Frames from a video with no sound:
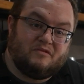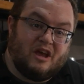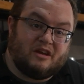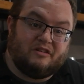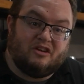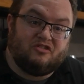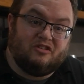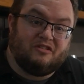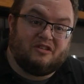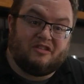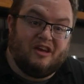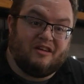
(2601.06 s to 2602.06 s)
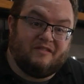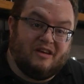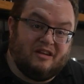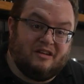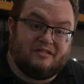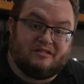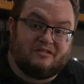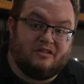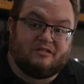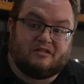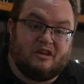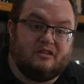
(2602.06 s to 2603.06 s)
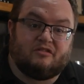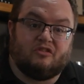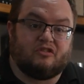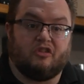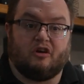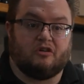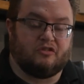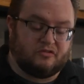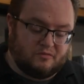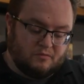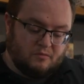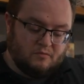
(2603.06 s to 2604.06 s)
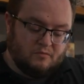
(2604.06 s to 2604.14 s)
Tech addiction is a thing, and it's just kids just sitting there just...